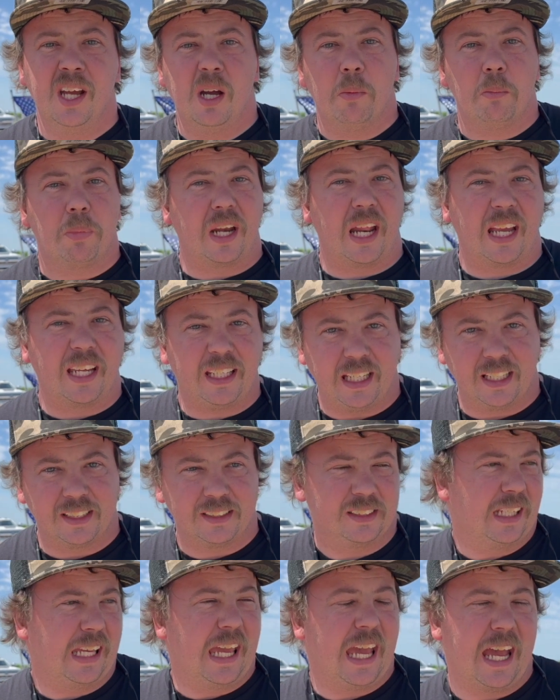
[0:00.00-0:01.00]
but I guess
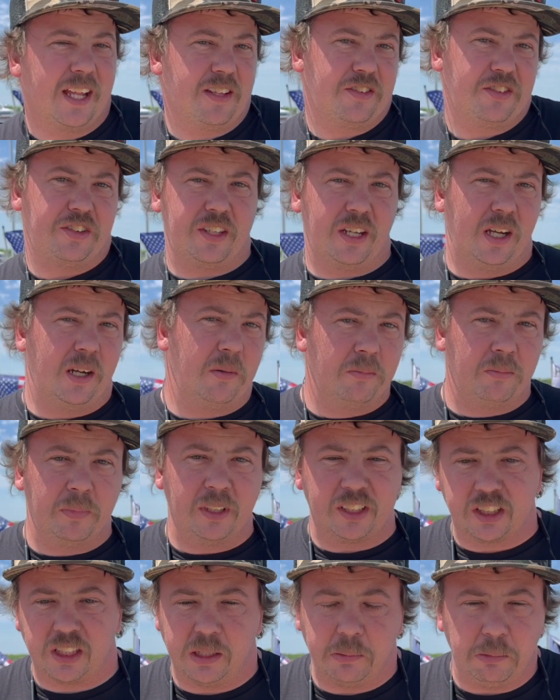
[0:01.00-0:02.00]
they had some
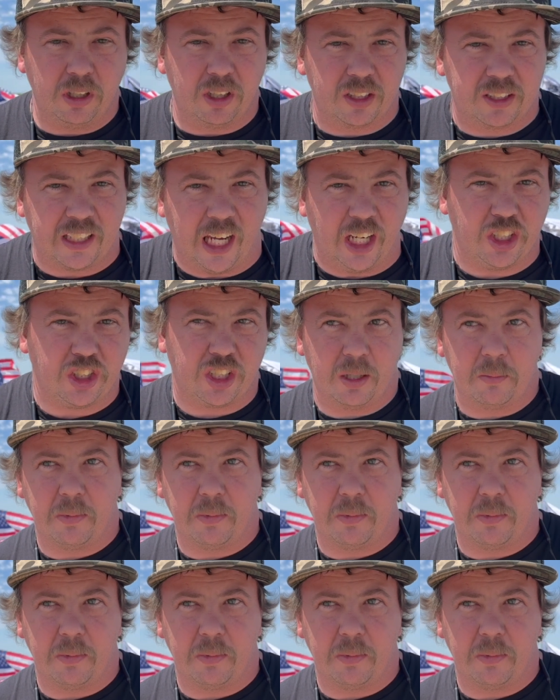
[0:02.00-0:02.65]
miscommunication